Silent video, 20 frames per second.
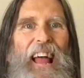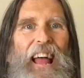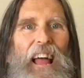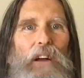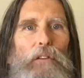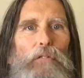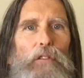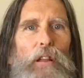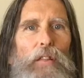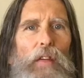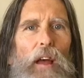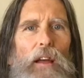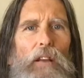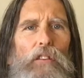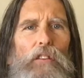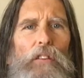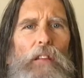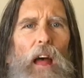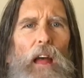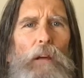everything
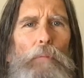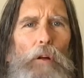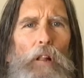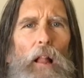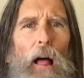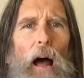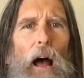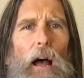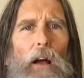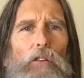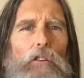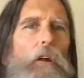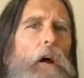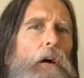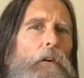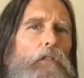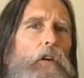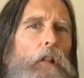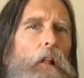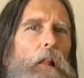stabilized.
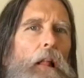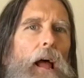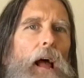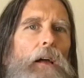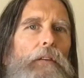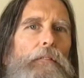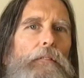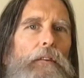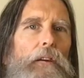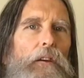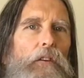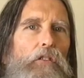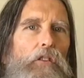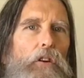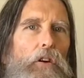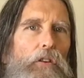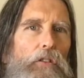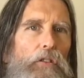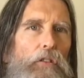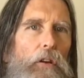For the last six
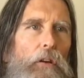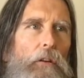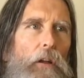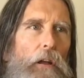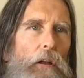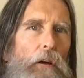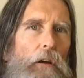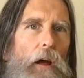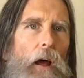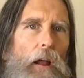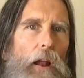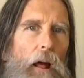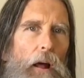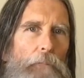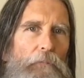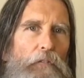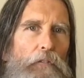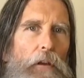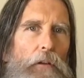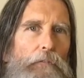years, and
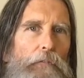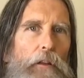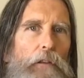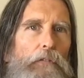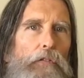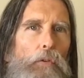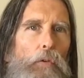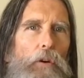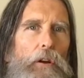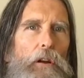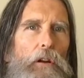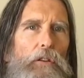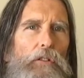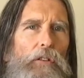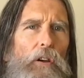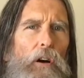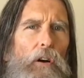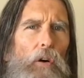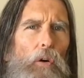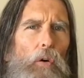I'm fifty-four
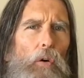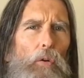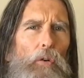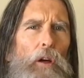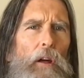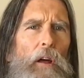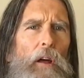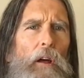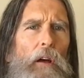years old,